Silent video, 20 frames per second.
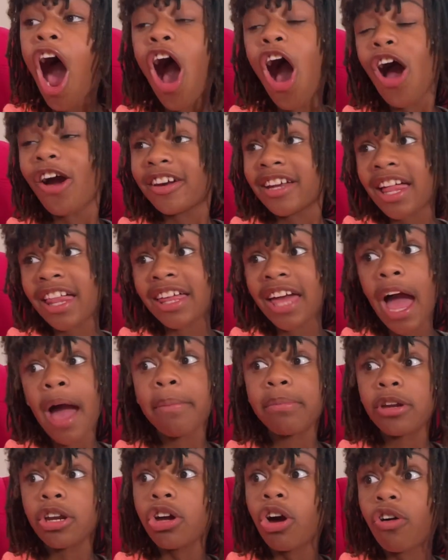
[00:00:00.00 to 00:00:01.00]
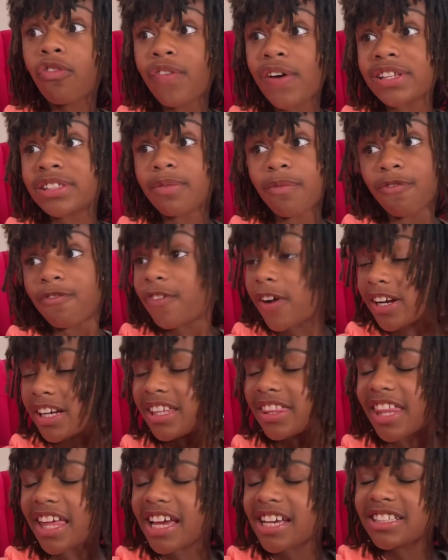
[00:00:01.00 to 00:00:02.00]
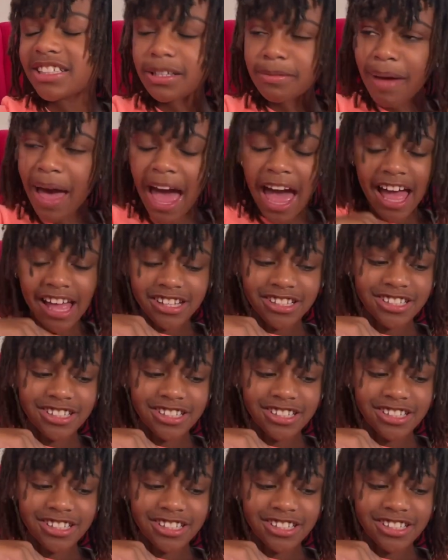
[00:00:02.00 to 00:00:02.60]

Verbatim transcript: right, Elli, I'm gonna go find some funny things to match.